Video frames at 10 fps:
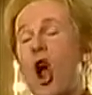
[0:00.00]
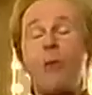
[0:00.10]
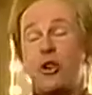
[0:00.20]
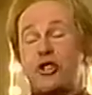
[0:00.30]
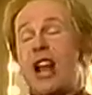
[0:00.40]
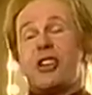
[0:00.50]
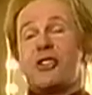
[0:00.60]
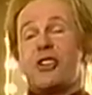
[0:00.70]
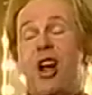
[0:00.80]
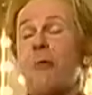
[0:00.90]
I'm not
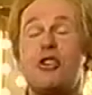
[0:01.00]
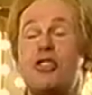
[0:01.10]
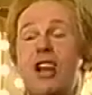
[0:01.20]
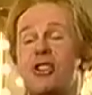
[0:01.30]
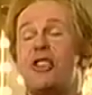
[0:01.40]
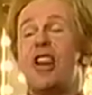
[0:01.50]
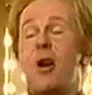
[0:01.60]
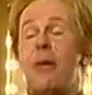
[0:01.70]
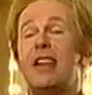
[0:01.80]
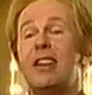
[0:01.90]
jealous. I'm not jealous, you
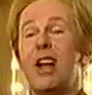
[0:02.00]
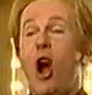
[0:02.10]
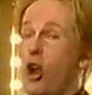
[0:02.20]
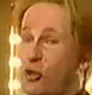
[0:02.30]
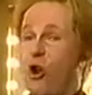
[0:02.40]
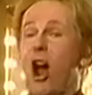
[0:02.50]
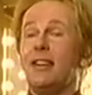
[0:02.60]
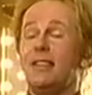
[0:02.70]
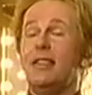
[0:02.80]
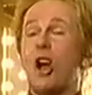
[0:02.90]
know. I mean, I tried it.